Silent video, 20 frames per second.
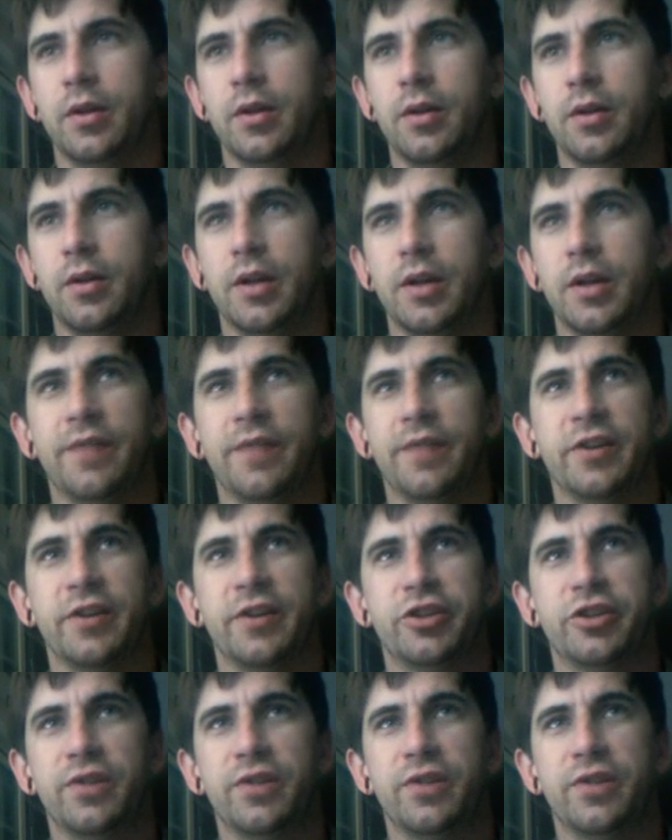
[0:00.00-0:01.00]
If I
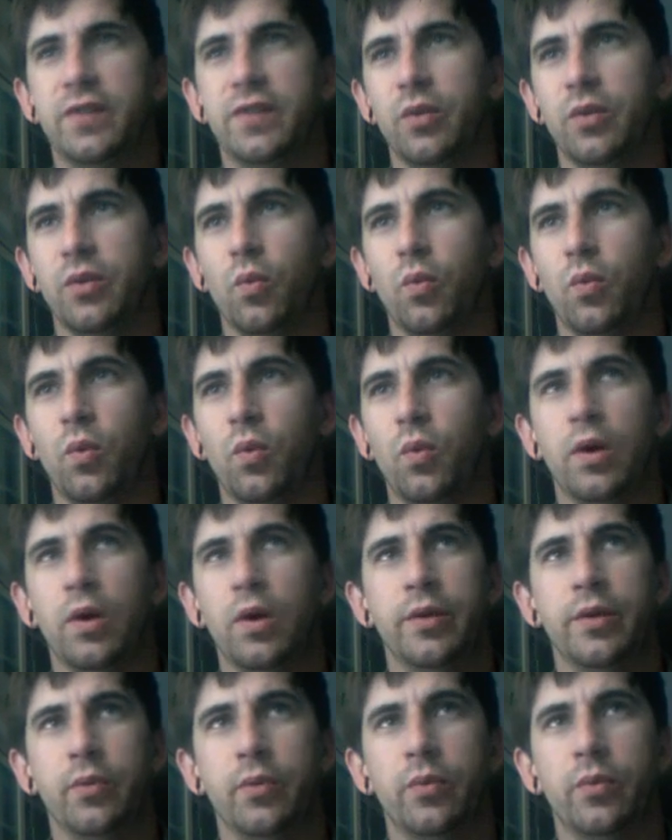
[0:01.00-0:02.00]
shift it
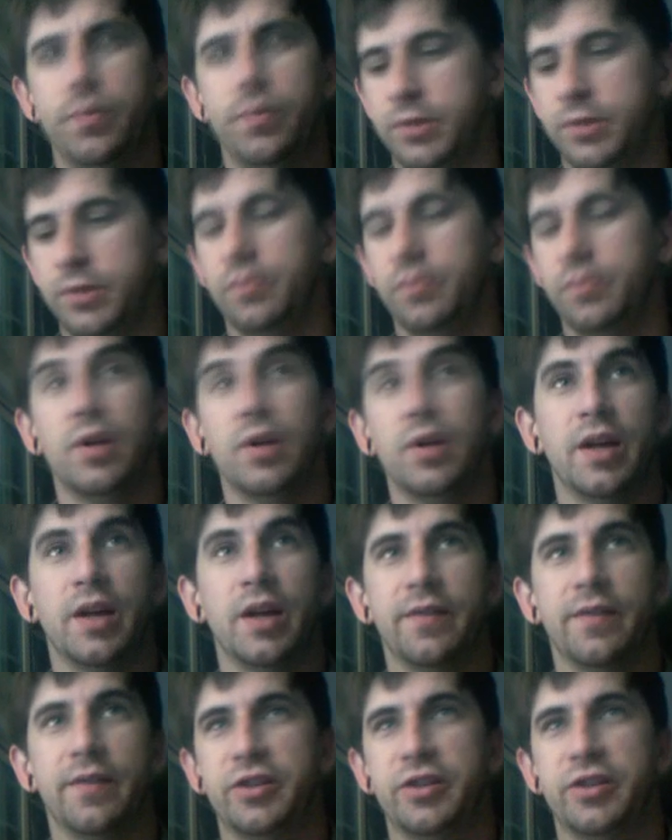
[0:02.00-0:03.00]
if
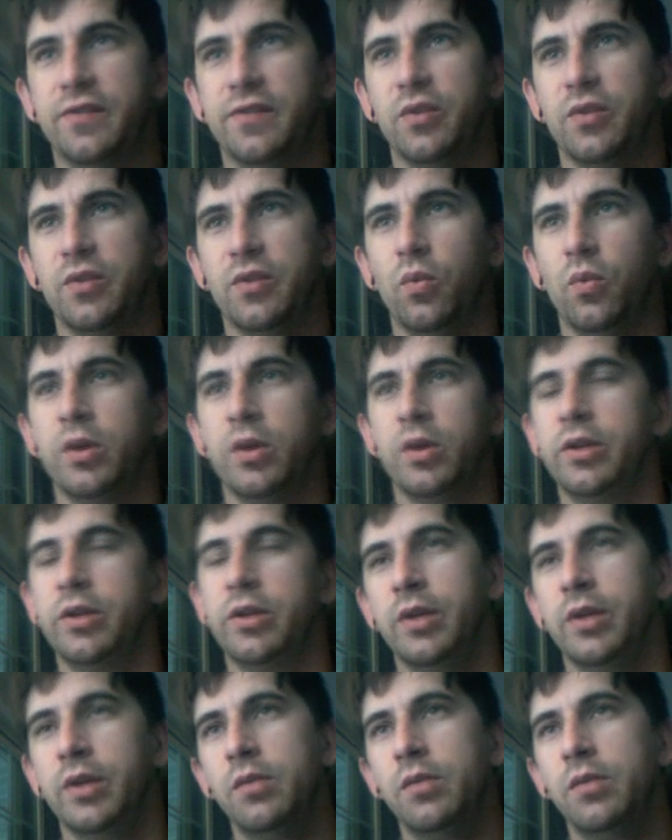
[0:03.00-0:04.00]
I shift it 1
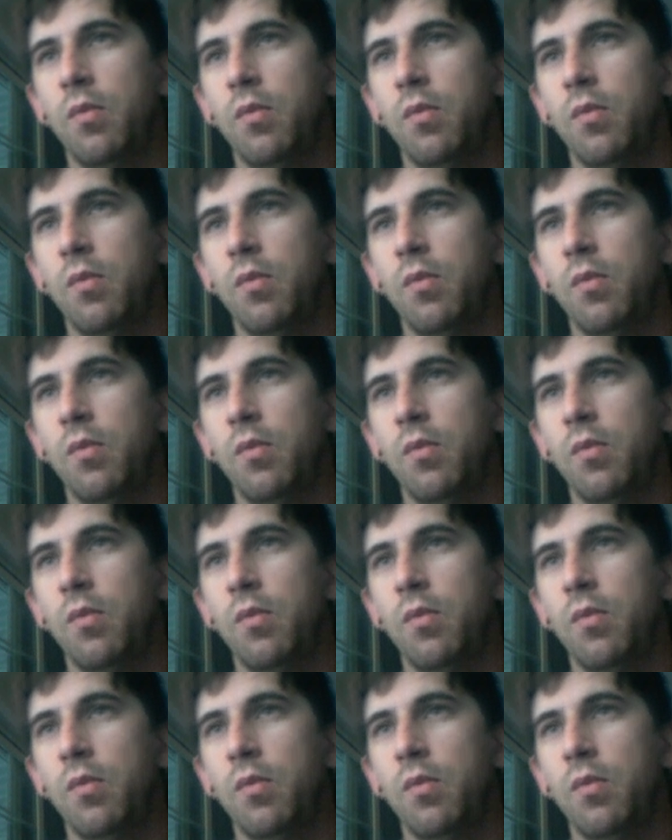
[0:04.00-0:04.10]
unit,